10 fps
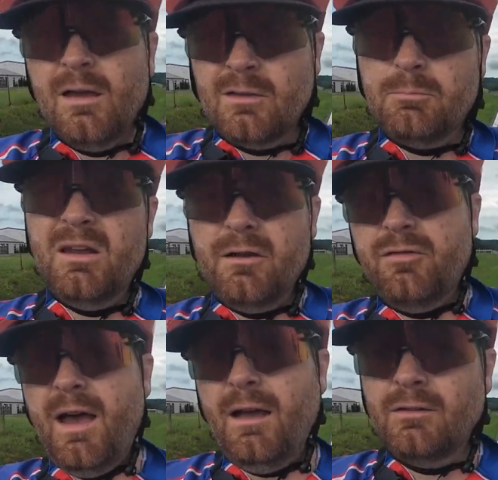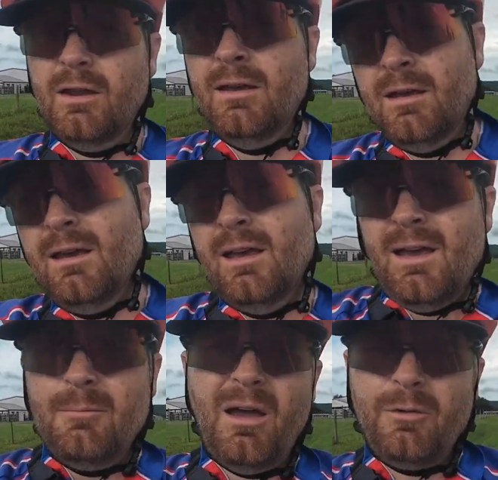spinning fast,
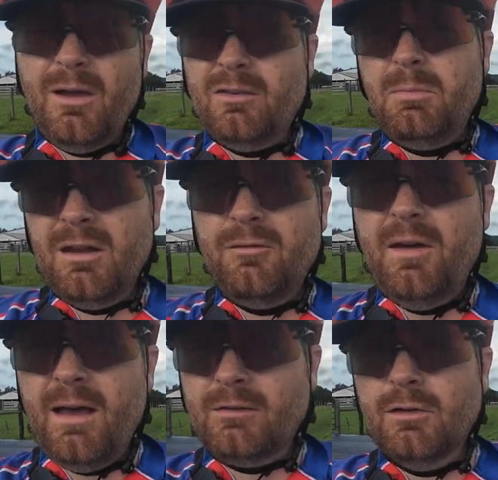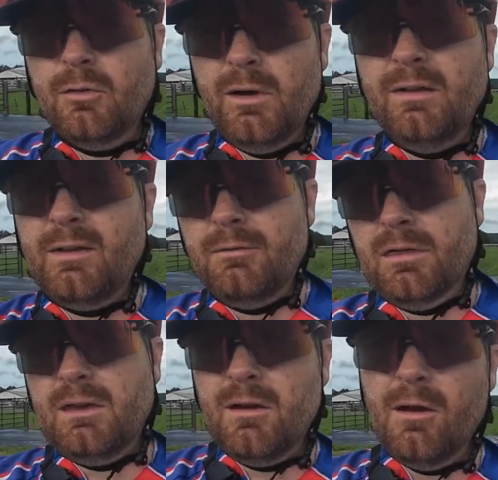and by the way, spinning fast in
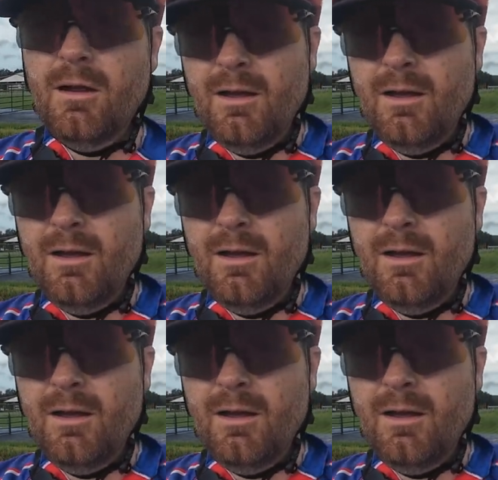27th gear,